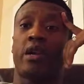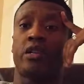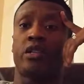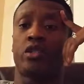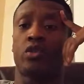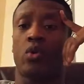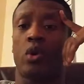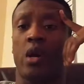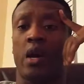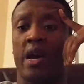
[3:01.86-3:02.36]
it.
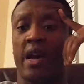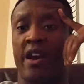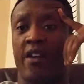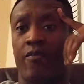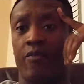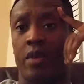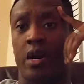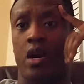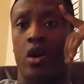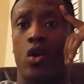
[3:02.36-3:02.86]
So I have
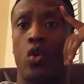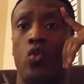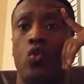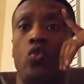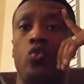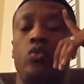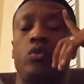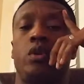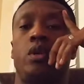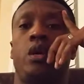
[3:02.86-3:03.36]
my
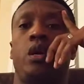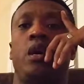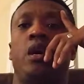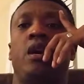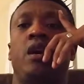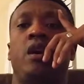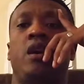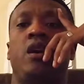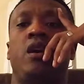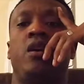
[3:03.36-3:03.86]
own
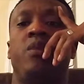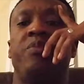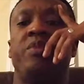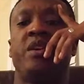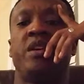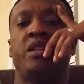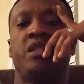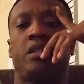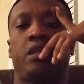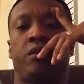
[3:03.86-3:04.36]

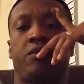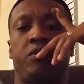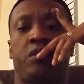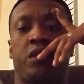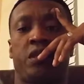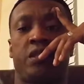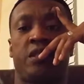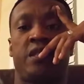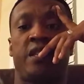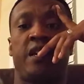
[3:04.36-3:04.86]
means of
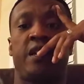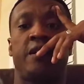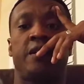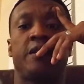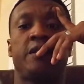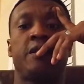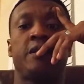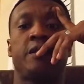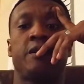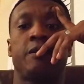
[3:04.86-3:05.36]

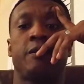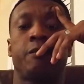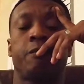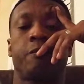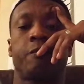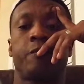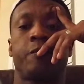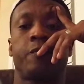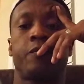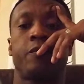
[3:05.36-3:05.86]
success.
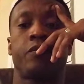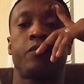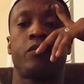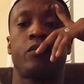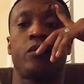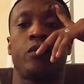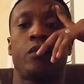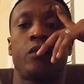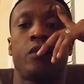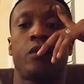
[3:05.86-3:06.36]

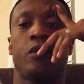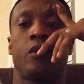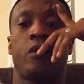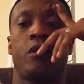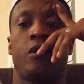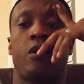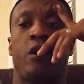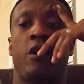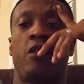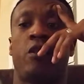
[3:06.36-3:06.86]

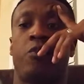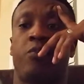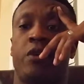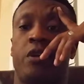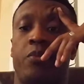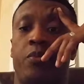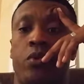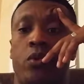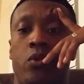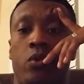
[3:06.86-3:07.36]
Other
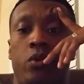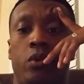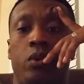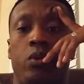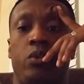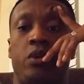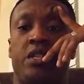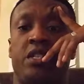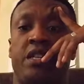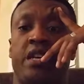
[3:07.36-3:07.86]
people
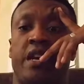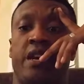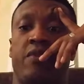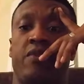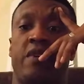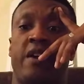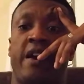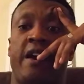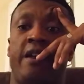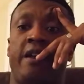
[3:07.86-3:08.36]
would take
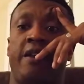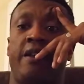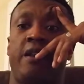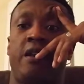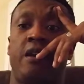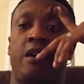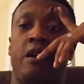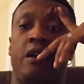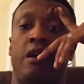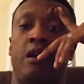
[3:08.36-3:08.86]
that and
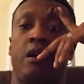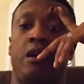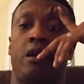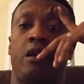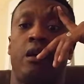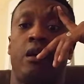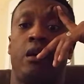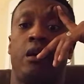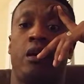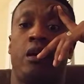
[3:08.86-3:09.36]

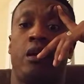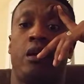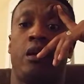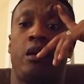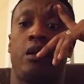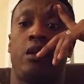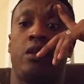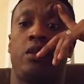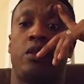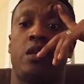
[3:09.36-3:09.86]

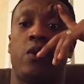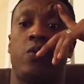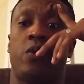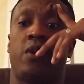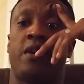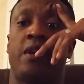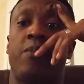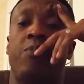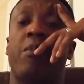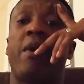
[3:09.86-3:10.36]
they would
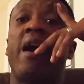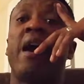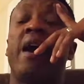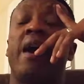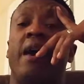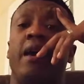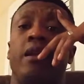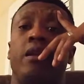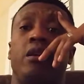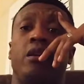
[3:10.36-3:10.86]
get
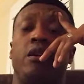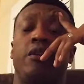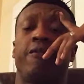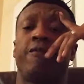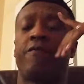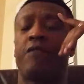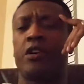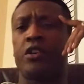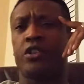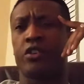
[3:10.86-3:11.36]
mad and get
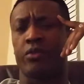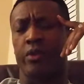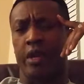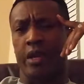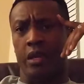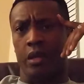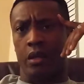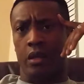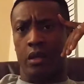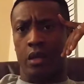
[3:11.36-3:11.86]

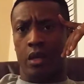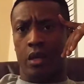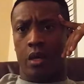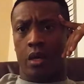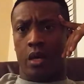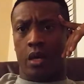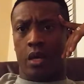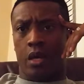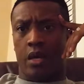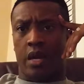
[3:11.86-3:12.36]
frustrated,
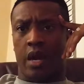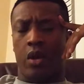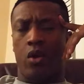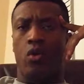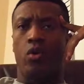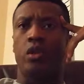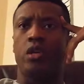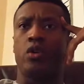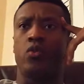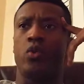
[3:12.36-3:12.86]
not
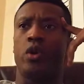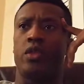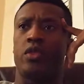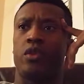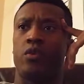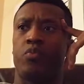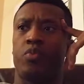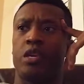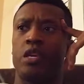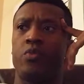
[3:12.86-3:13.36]
only with
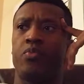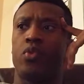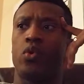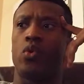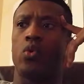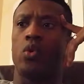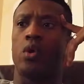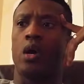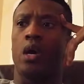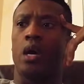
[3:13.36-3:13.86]
the
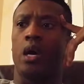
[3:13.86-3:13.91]
people